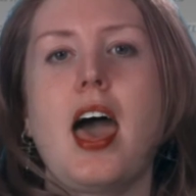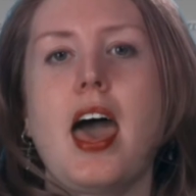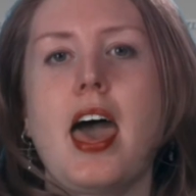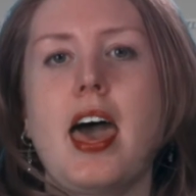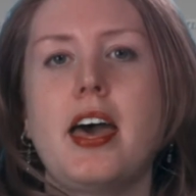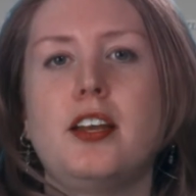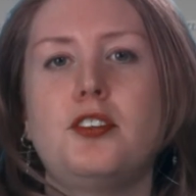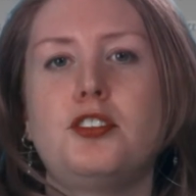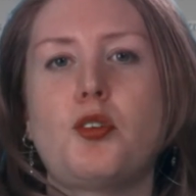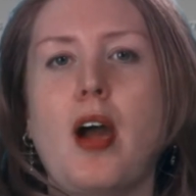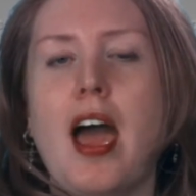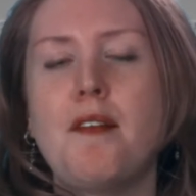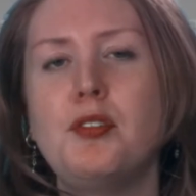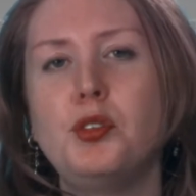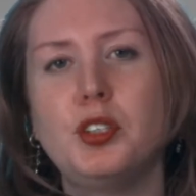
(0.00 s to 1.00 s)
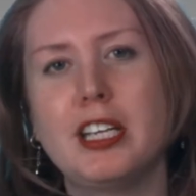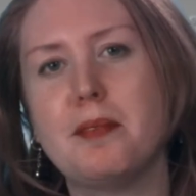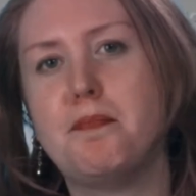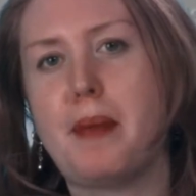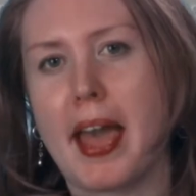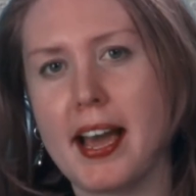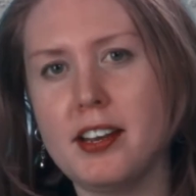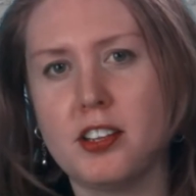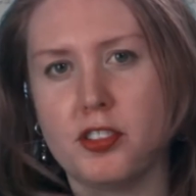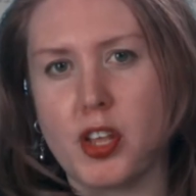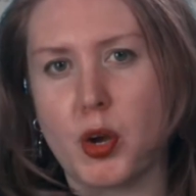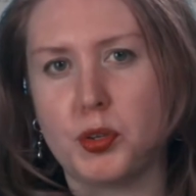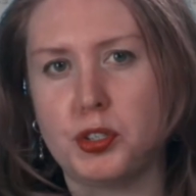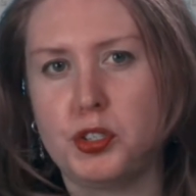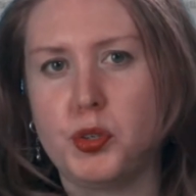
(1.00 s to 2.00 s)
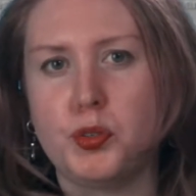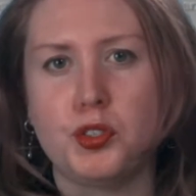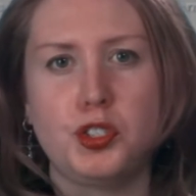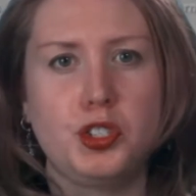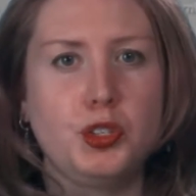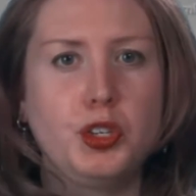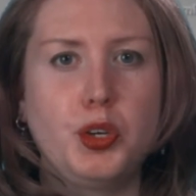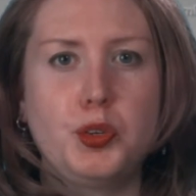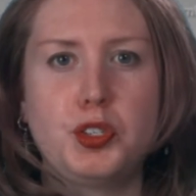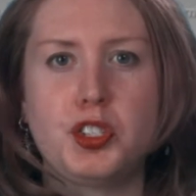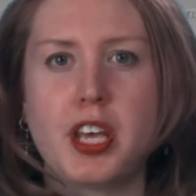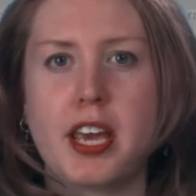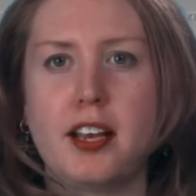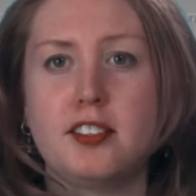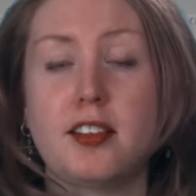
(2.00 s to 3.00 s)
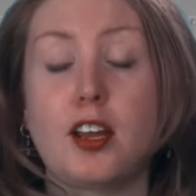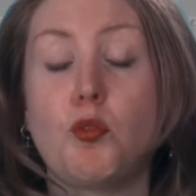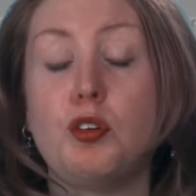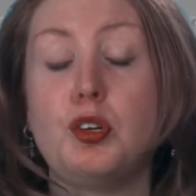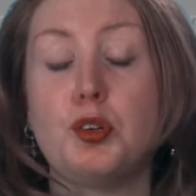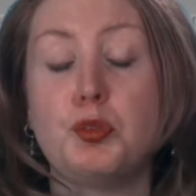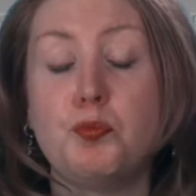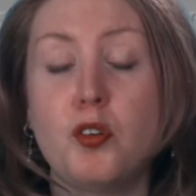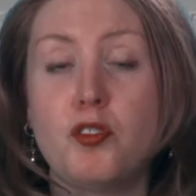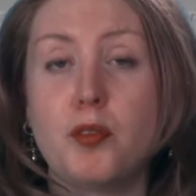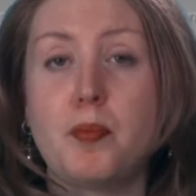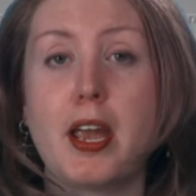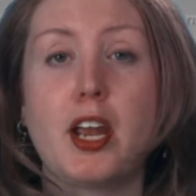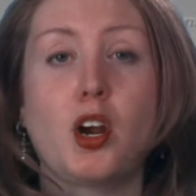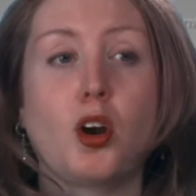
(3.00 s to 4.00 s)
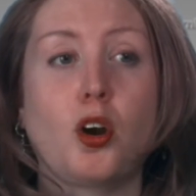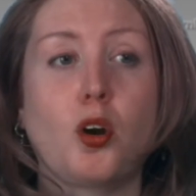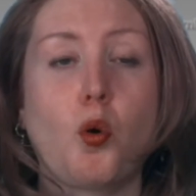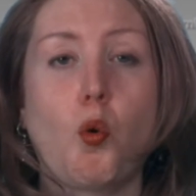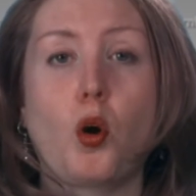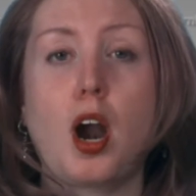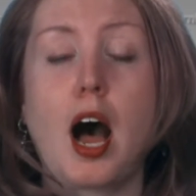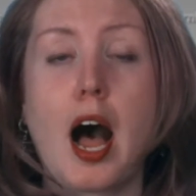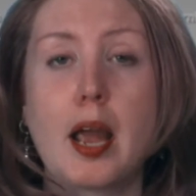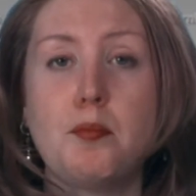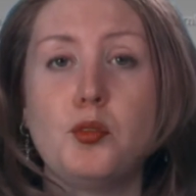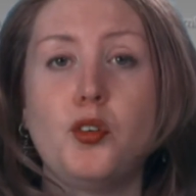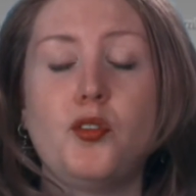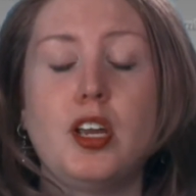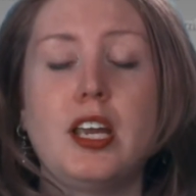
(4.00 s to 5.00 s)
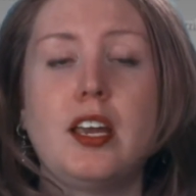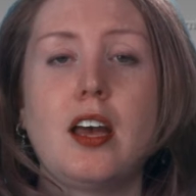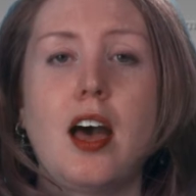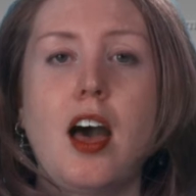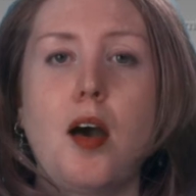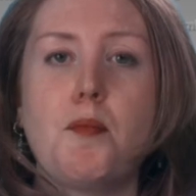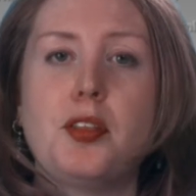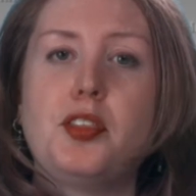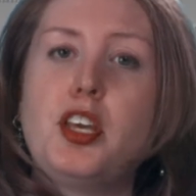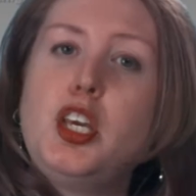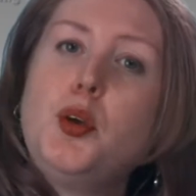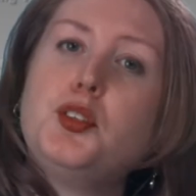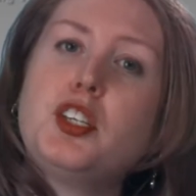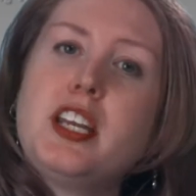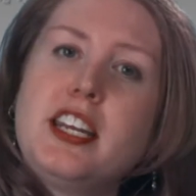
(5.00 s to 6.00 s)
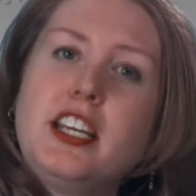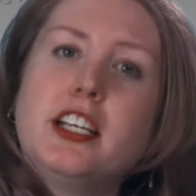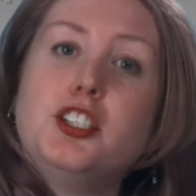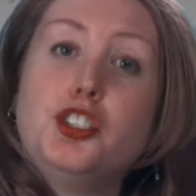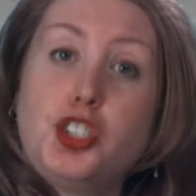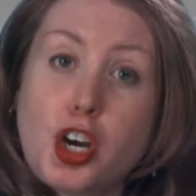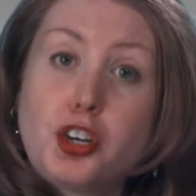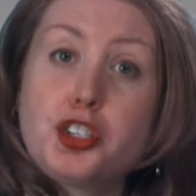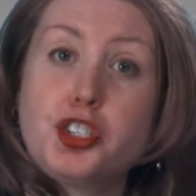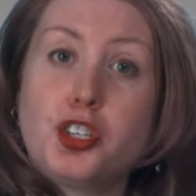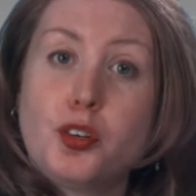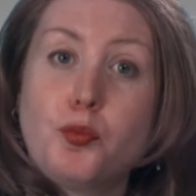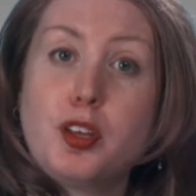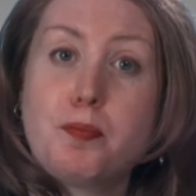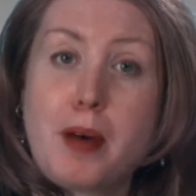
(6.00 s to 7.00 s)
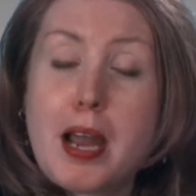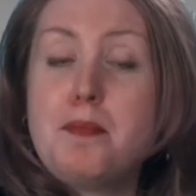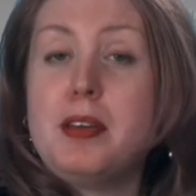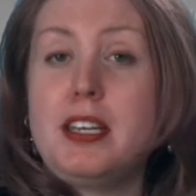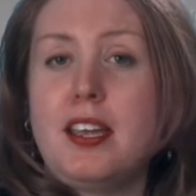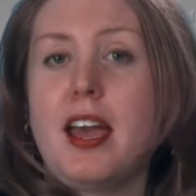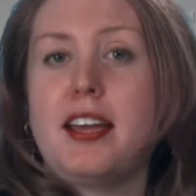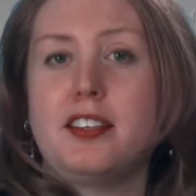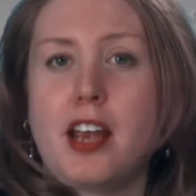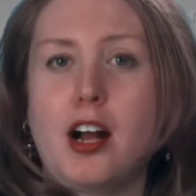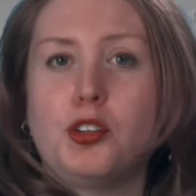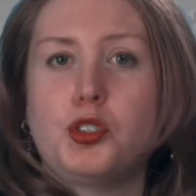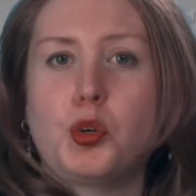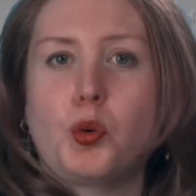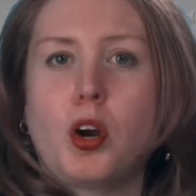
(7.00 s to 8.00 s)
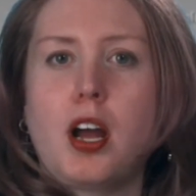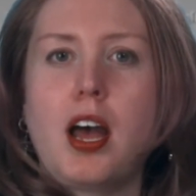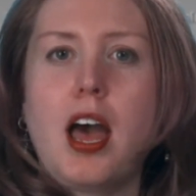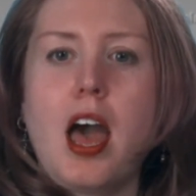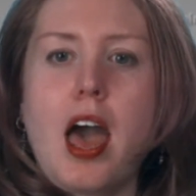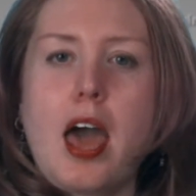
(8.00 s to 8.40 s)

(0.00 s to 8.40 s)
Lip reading: And so I haven't really abandoned those. Students still use things like Windows Movie Maker or iMovie, but they use it in conjunction with MyMedia and Kaltura.